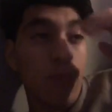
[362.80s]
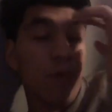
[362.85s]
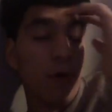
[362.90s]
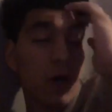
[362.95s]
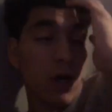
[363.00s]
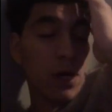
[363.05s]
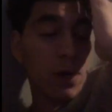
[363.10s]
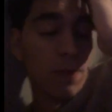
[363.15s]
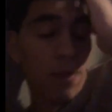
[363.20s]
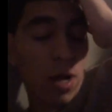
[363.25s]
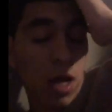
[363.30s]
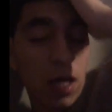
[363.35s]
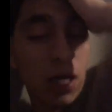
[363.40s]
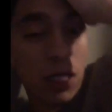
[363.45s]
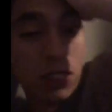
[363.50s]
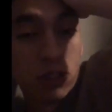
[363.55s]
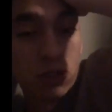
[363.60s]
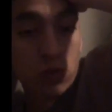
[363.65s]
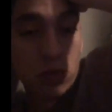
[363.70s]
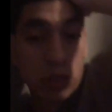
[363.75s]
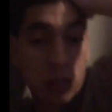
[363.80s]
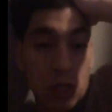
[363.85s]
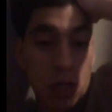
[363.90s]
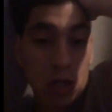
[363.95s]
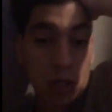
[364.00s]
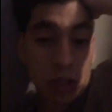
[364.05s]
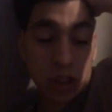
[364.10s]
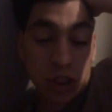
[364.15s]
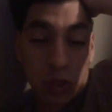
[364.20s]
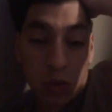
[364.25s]
but my high school is
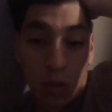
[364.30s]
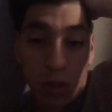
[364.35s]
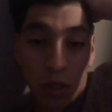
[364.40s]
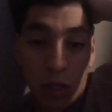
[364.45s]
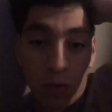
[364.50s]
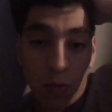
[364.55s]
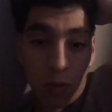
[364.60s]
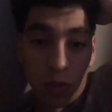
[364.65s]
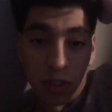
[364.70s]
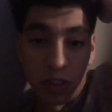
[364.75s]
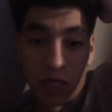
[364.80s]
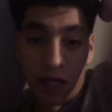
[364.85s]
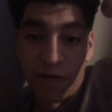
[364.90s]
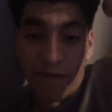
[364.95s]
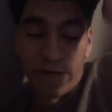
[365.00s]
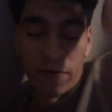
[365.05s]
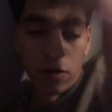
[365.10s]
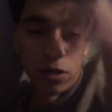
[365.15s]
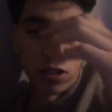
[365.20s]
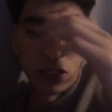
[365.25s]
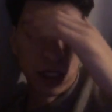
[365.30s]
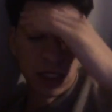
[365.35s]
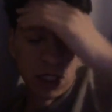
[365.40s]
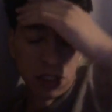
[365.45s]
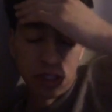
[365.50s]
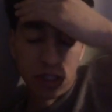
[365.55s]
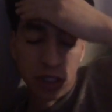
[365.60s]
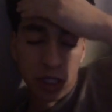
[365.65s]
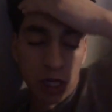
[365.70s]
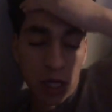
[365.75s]
also one of the most diverse in
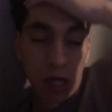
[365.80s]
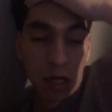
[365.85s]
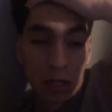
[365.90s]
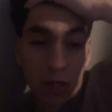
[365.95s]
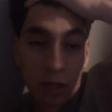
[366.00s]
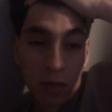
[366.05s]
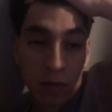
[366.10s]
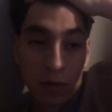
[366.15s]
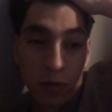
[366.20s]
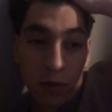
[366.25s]
Chicago.